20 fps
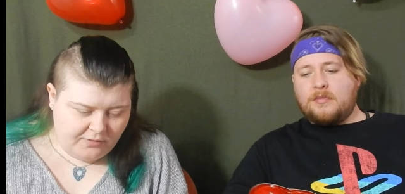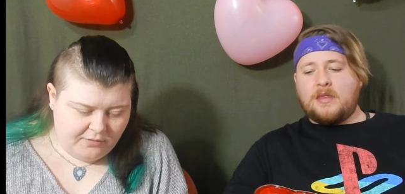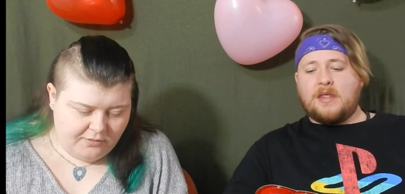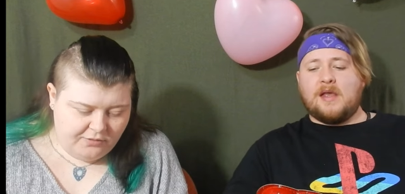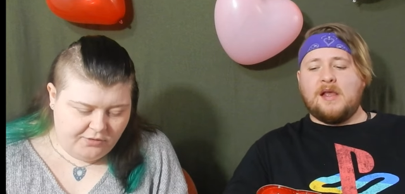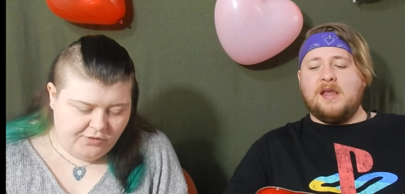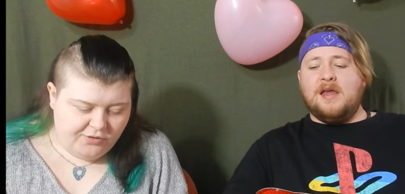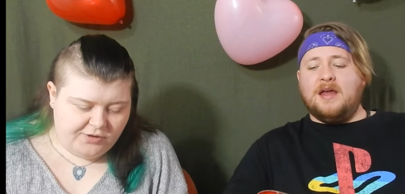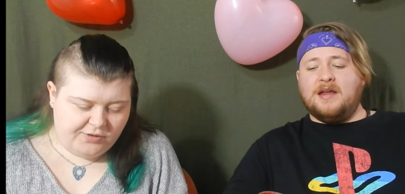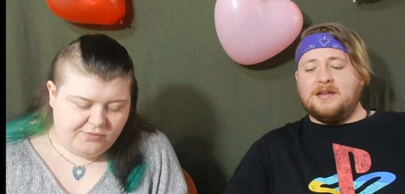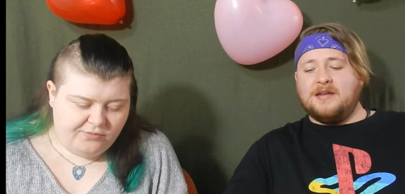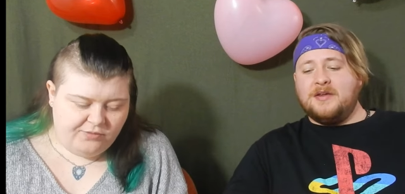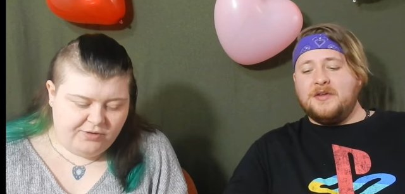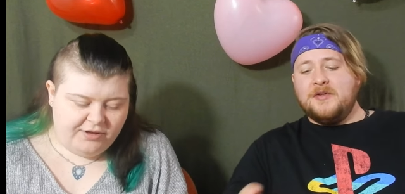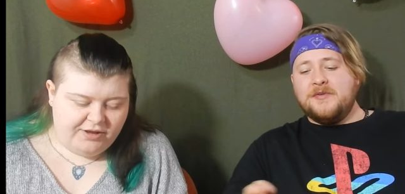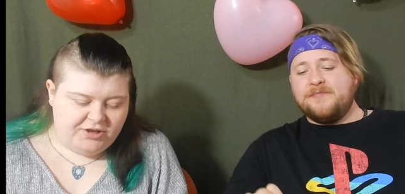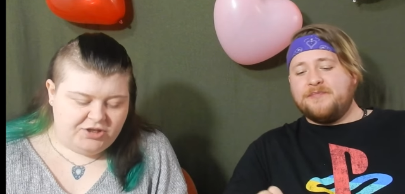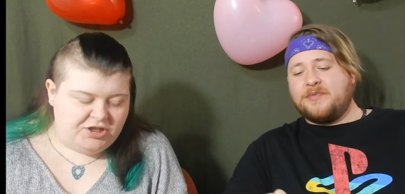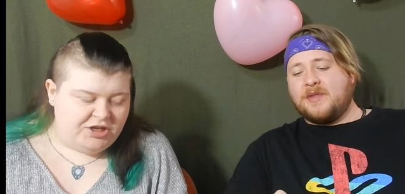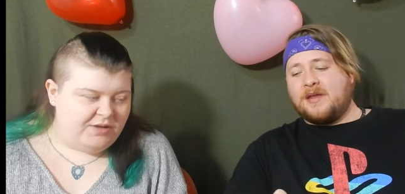Speaker 1: Using
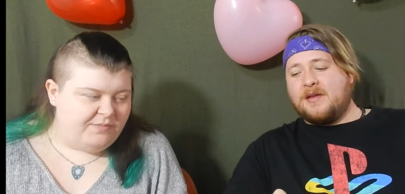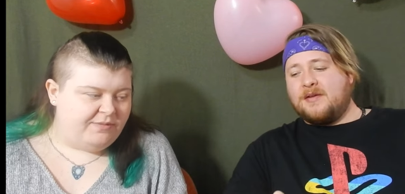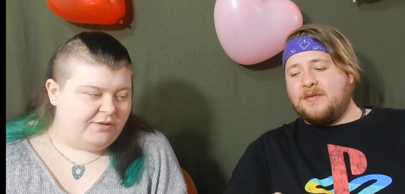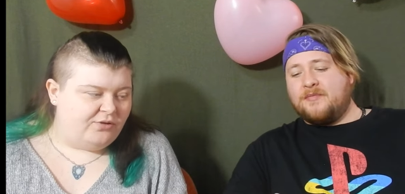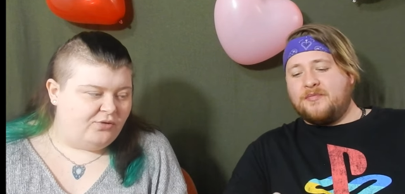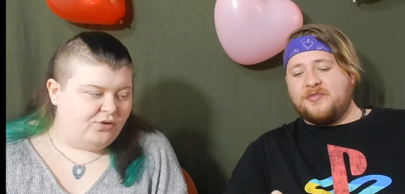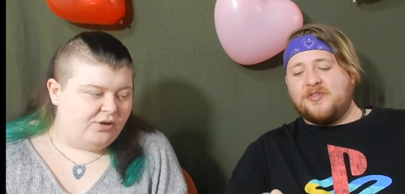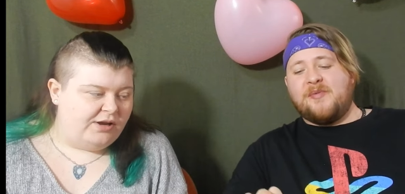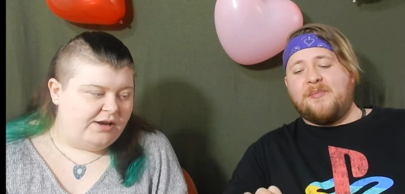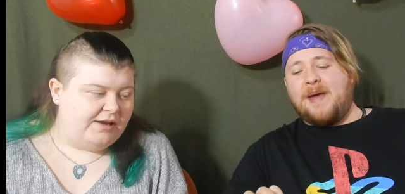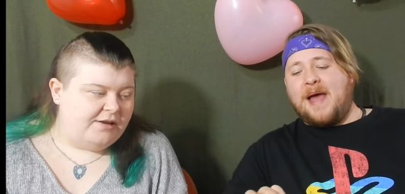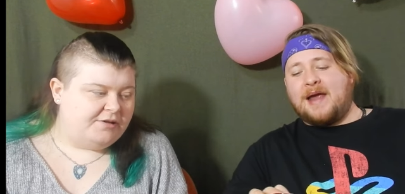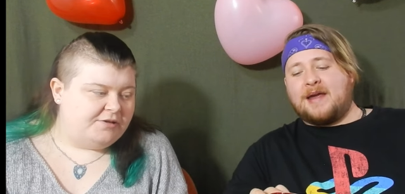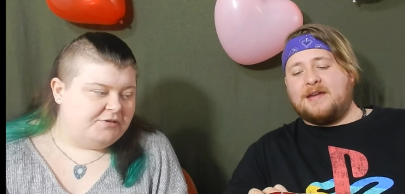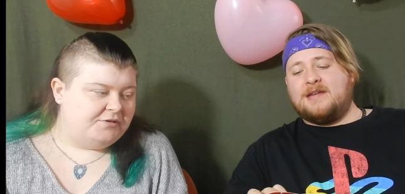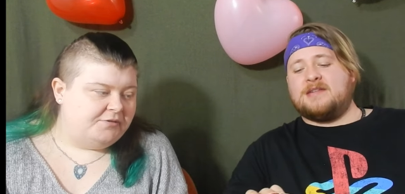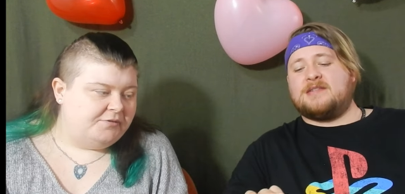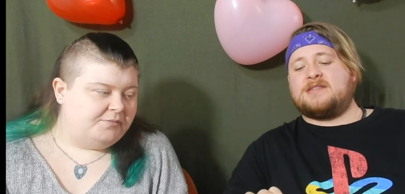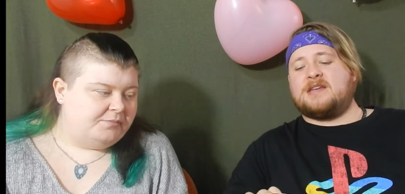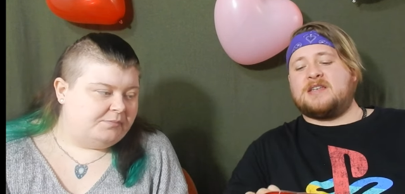really cheap ingredients. The back
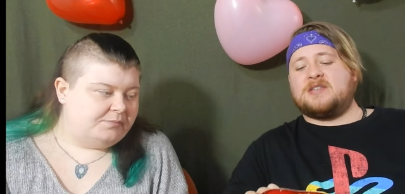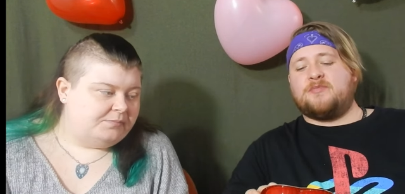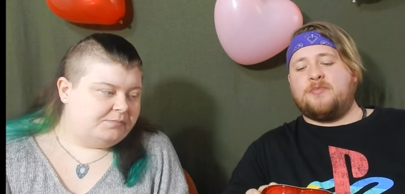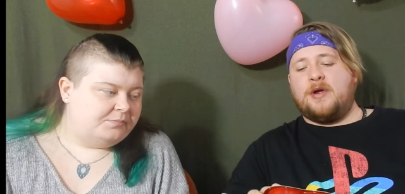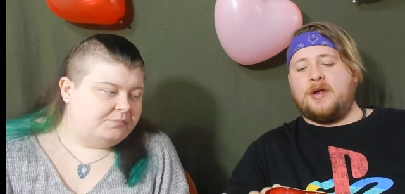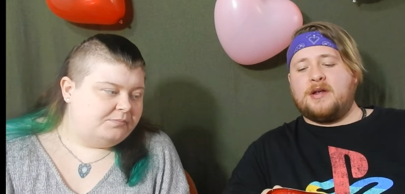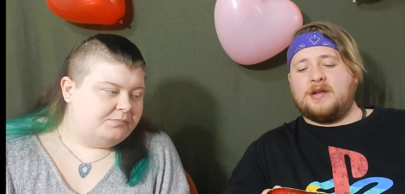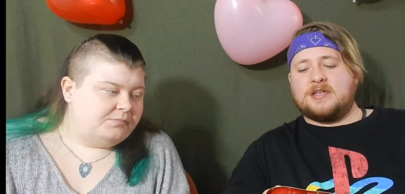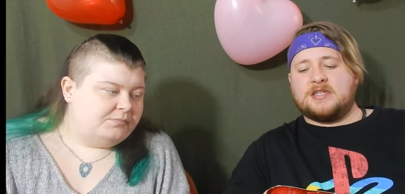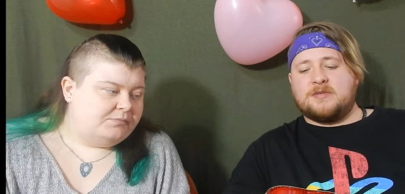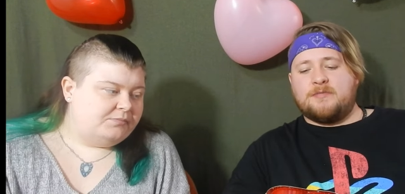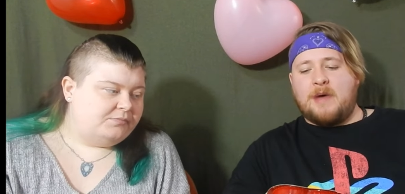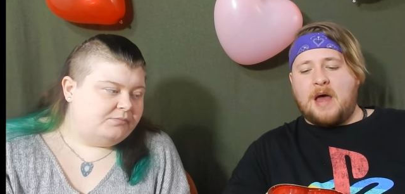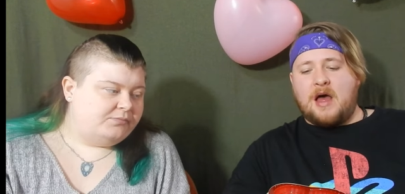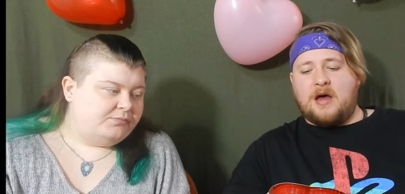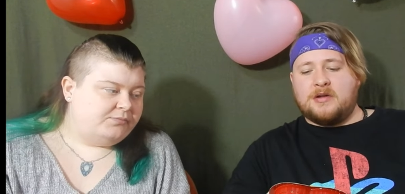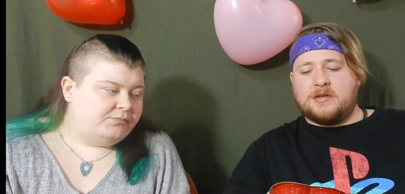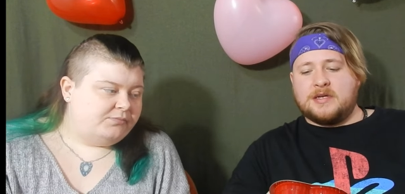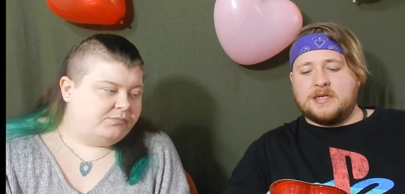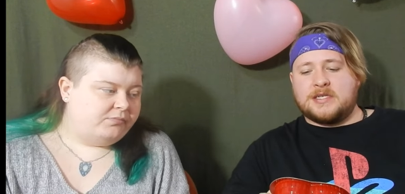of this says, bring a
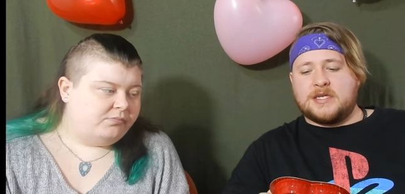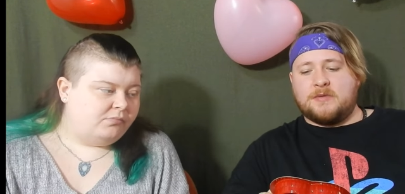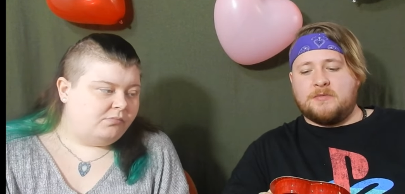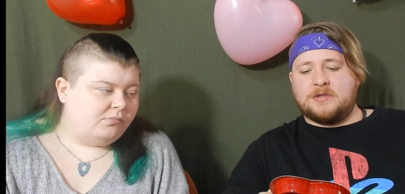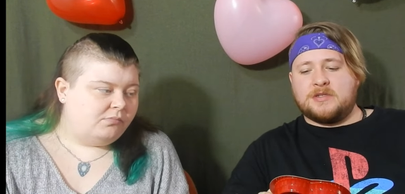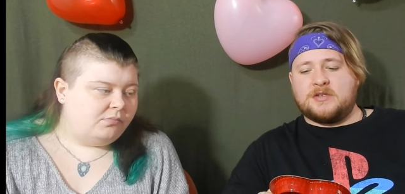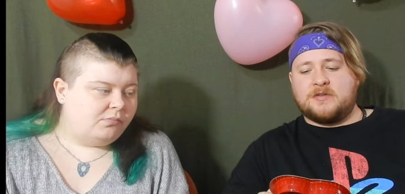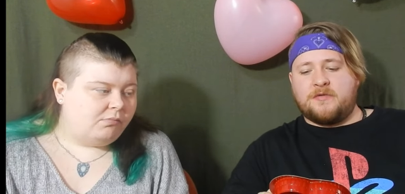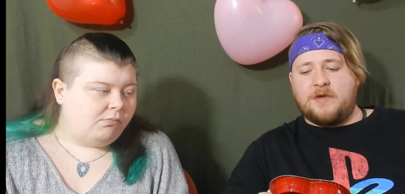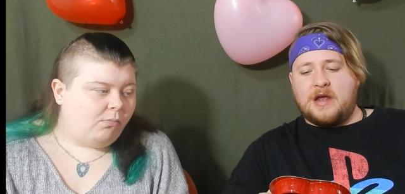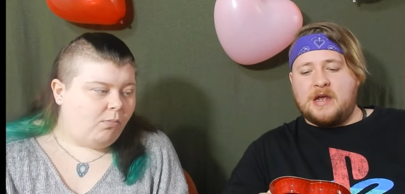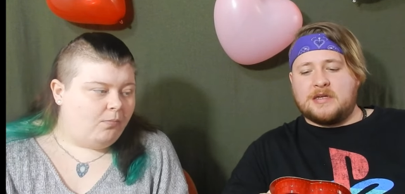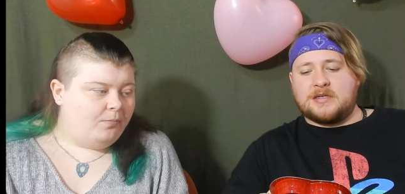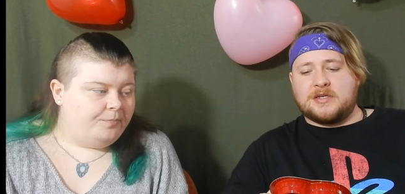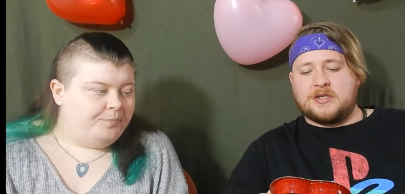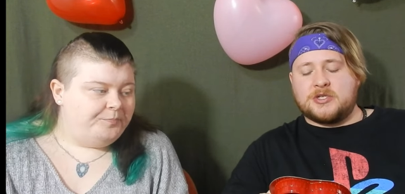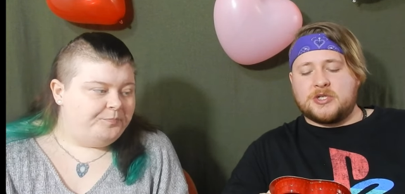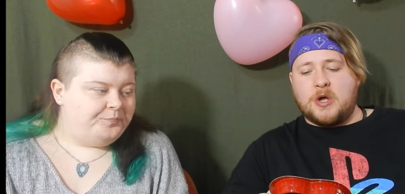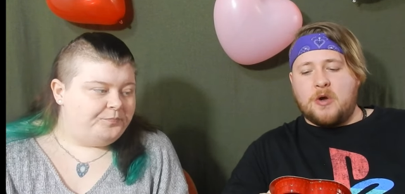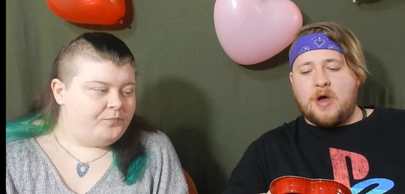smile to someone's face
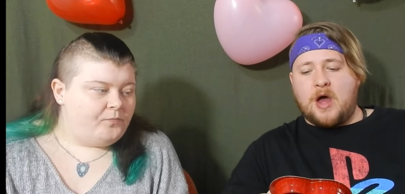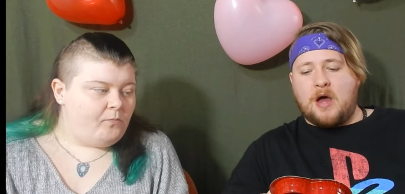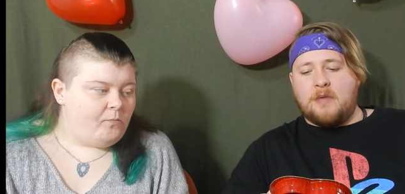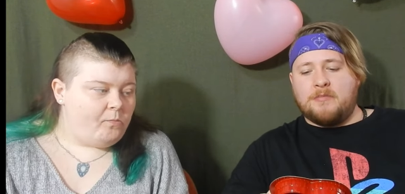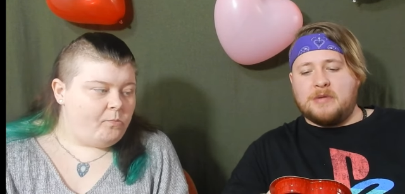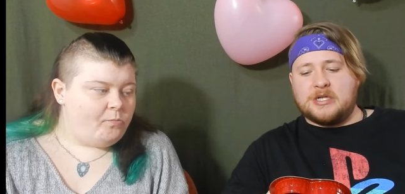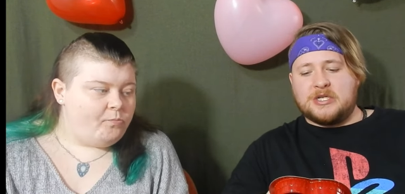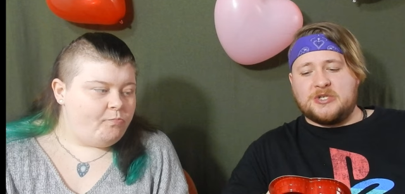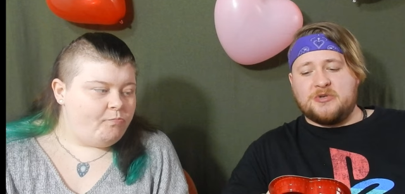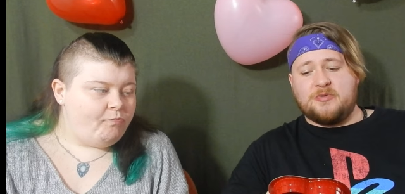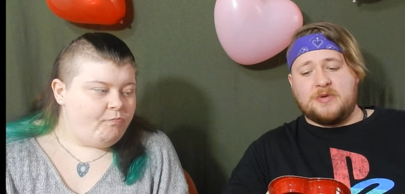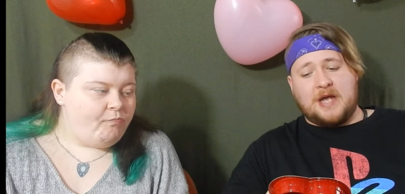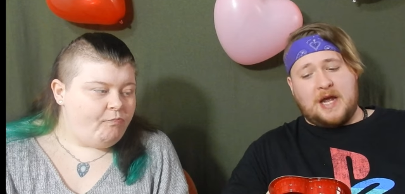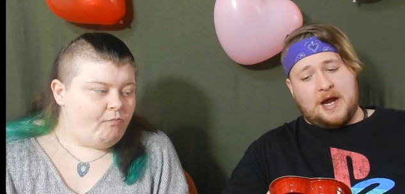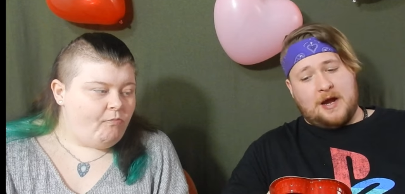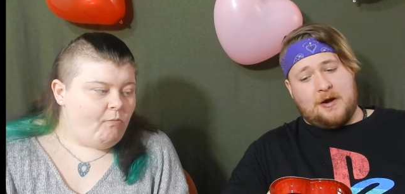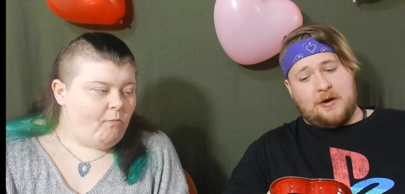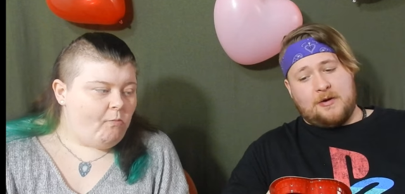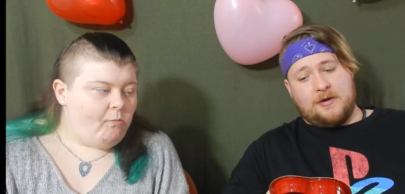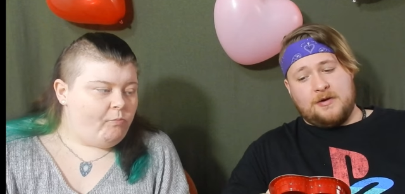and show how much you
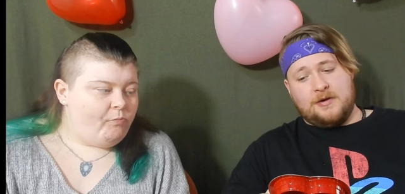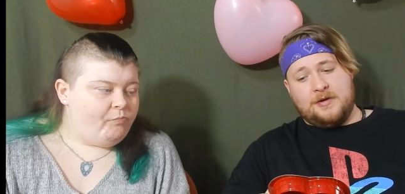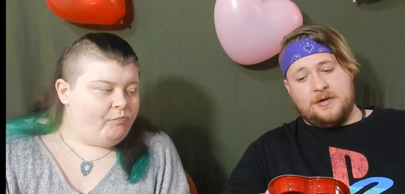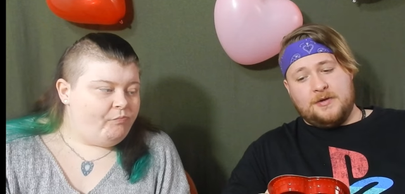care.